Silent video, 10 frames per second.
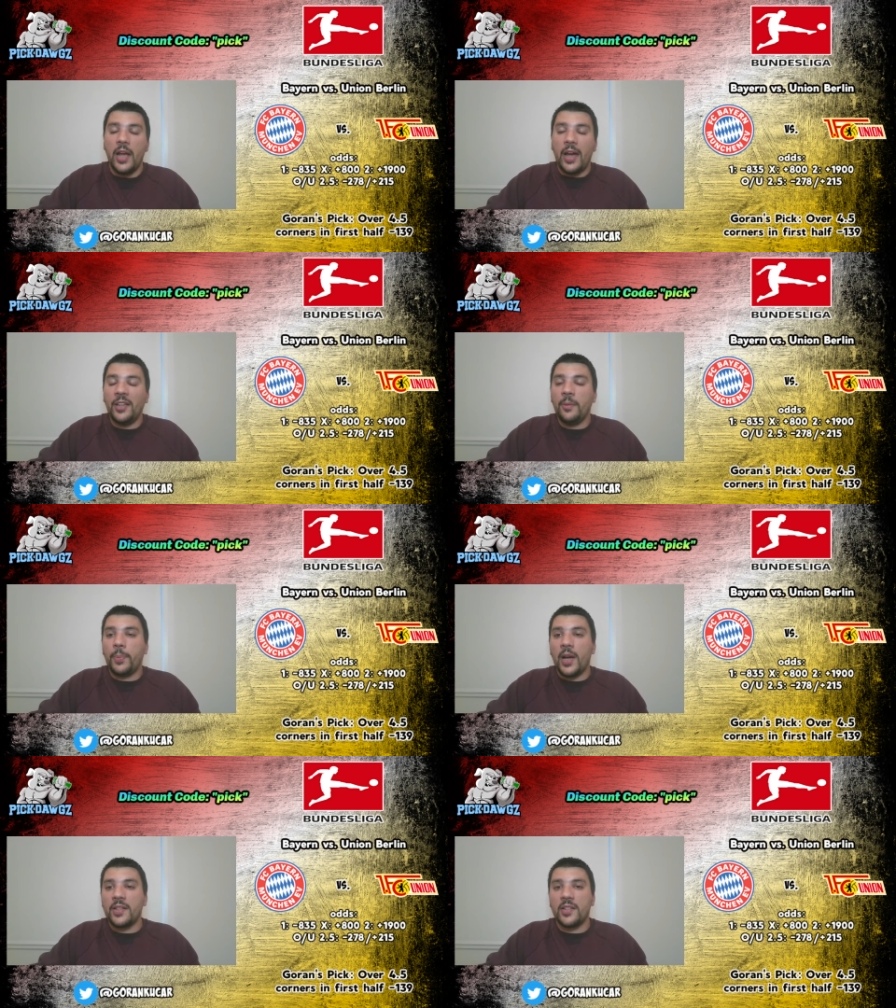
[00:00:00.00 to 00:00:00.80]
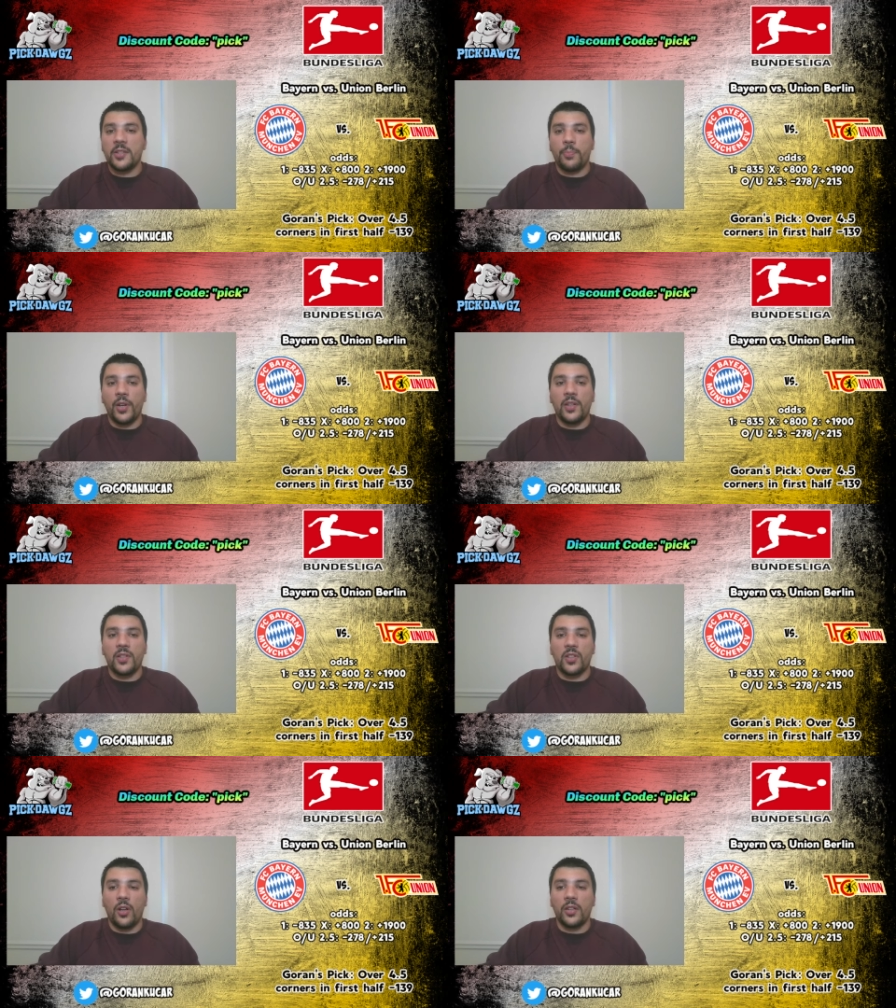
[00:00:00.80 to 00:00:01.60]
And the price is pretty
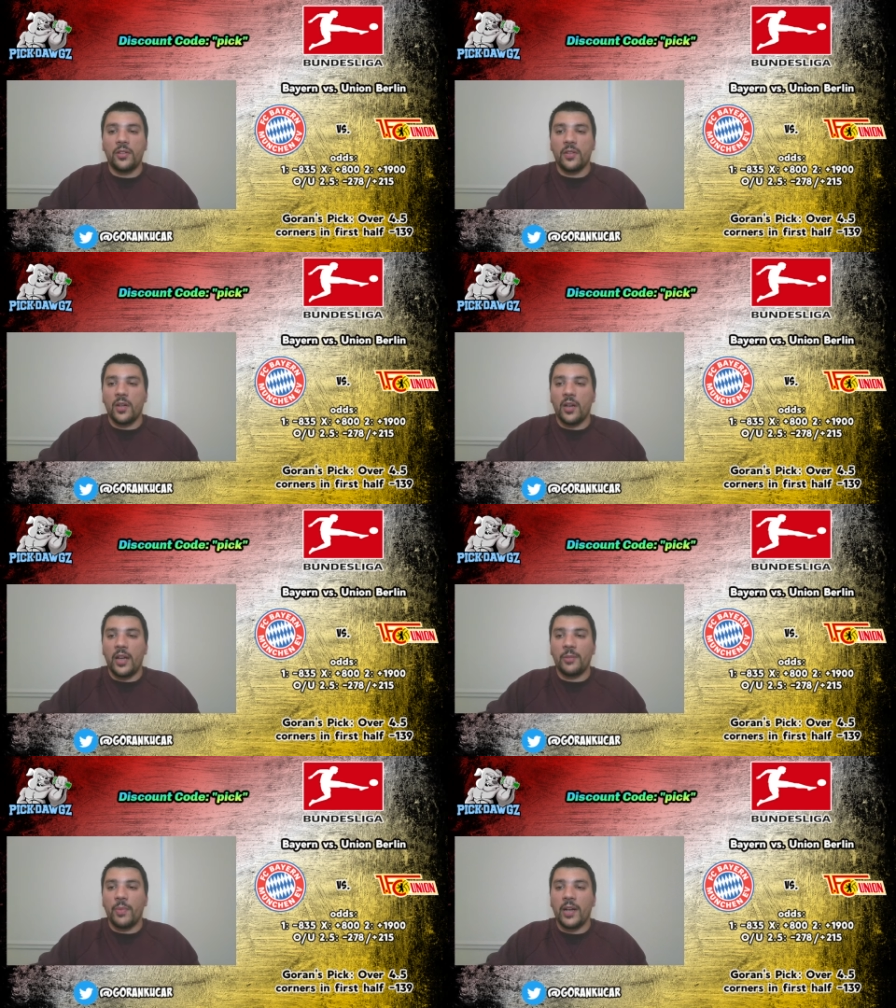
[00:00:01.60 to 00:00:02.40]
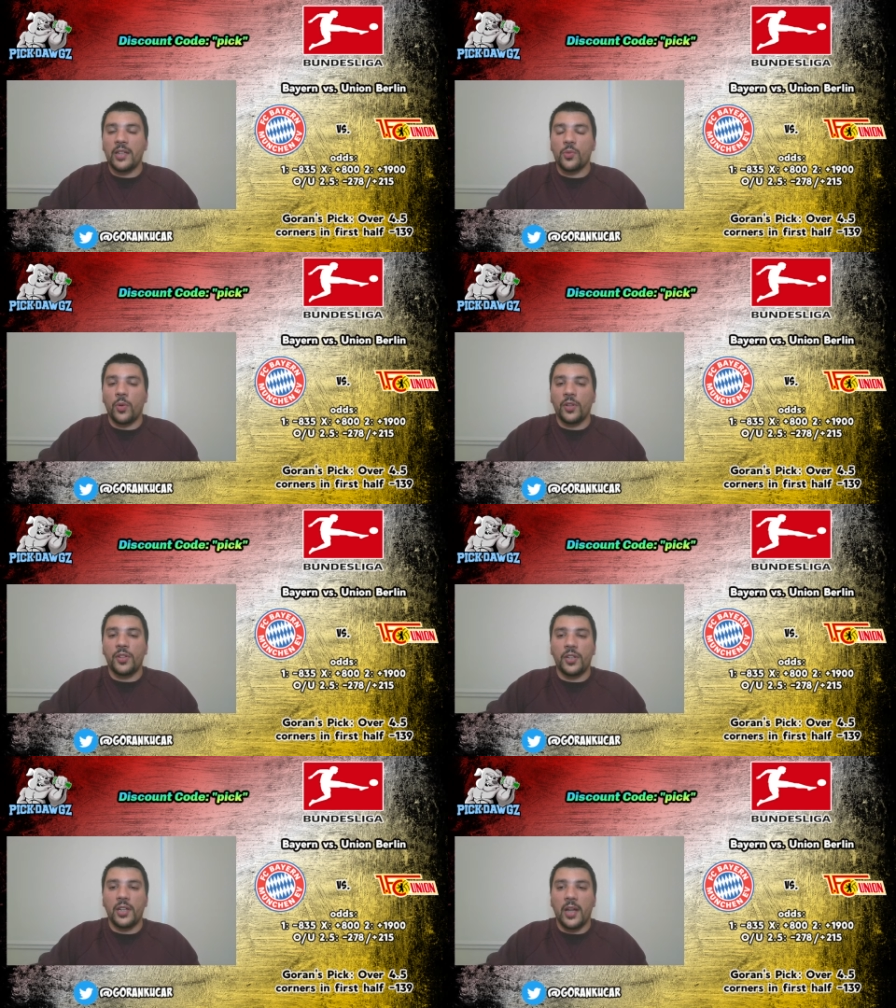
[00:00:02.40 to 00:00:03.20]
solid uh, at minus
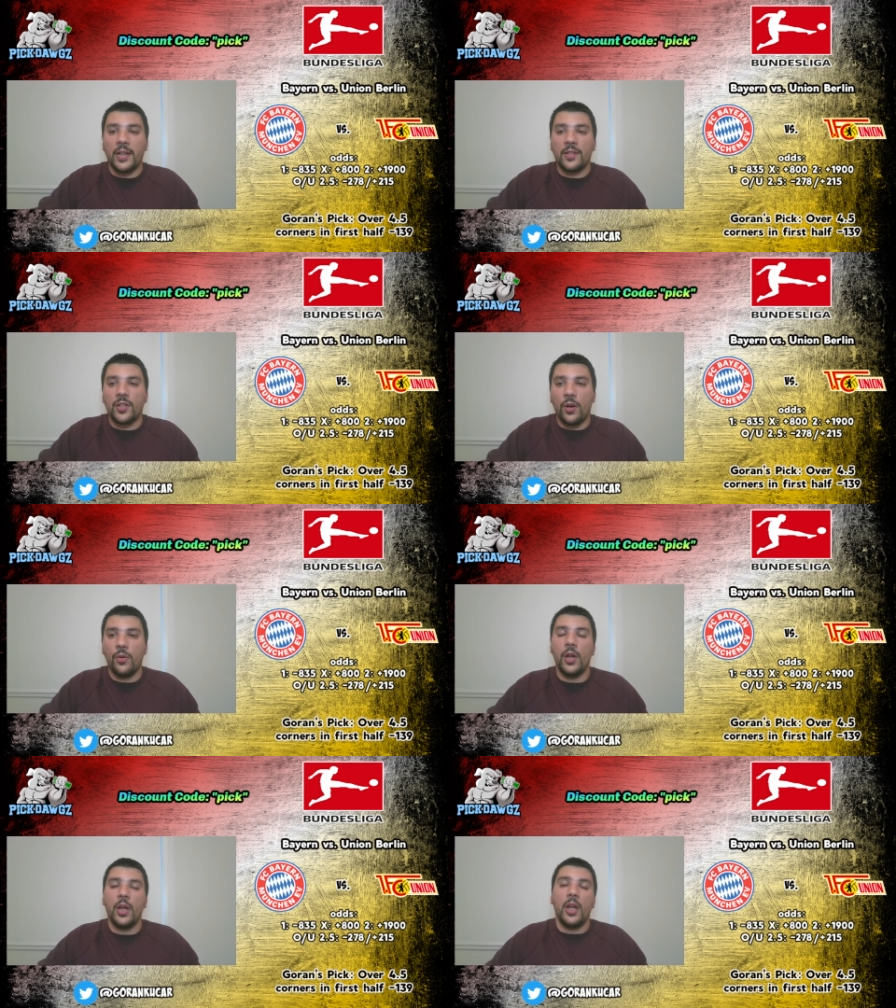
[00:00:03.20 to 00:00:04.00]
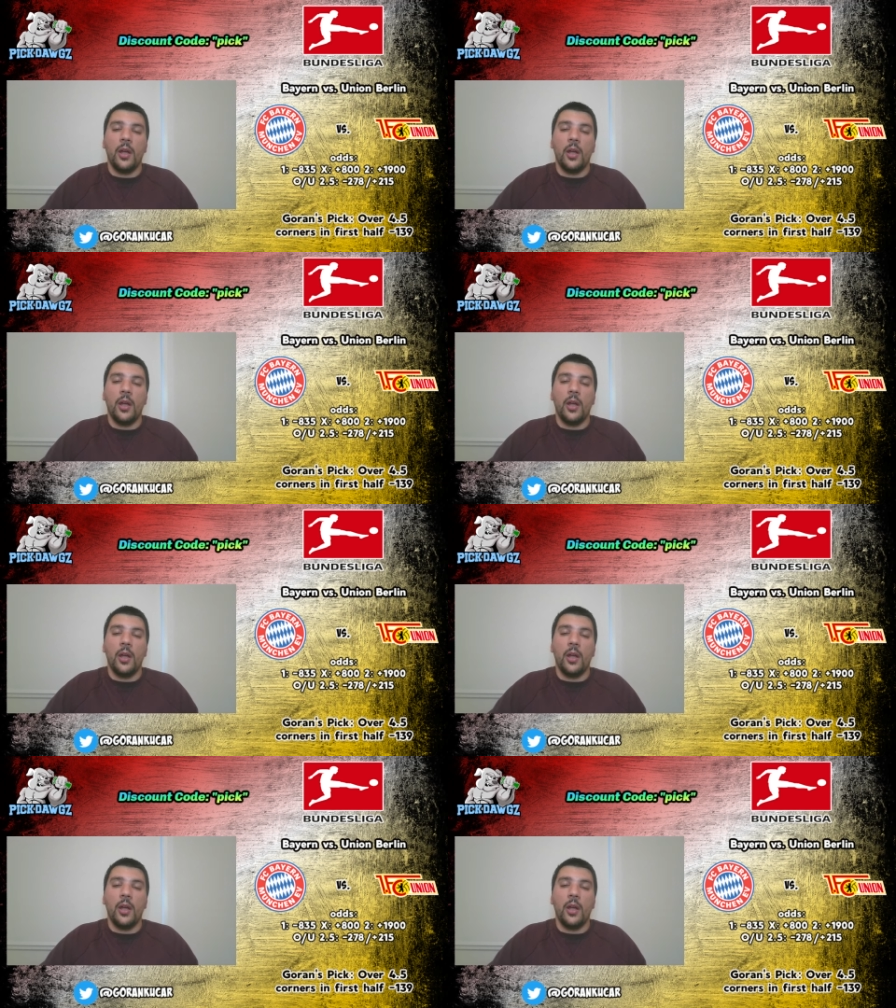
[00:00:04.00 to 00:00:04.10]
139. So,